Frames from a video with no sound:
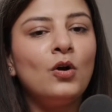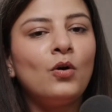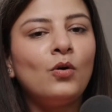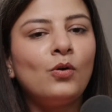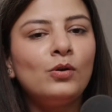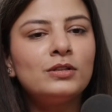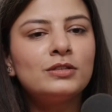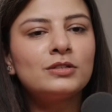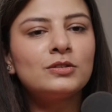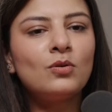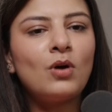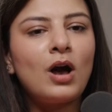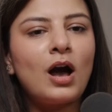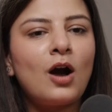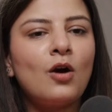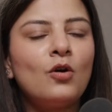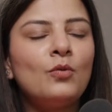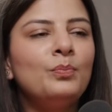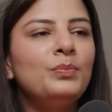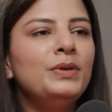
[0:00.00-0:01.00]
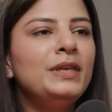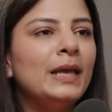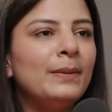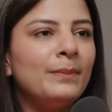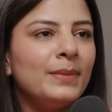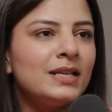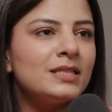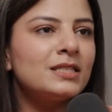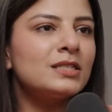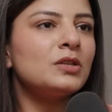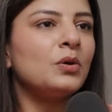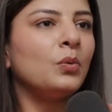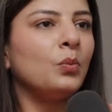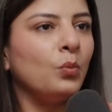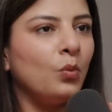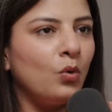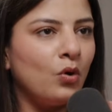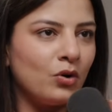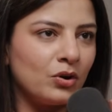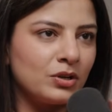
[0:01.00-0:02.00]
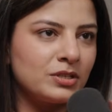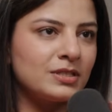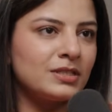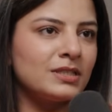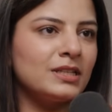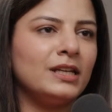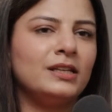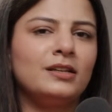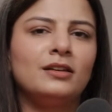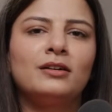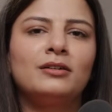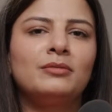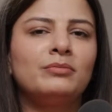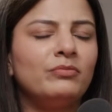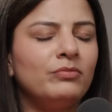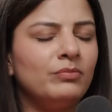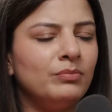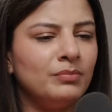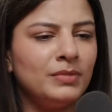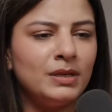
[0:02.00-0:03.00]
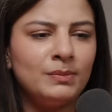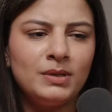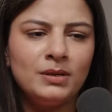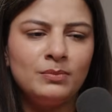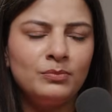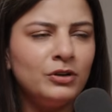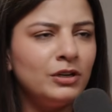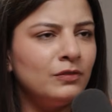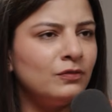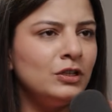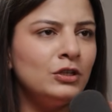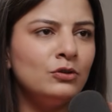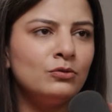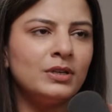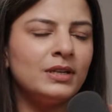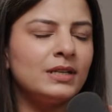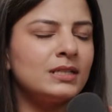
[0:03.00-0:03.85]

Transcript: also how PMS works. In a maybe briefly, you can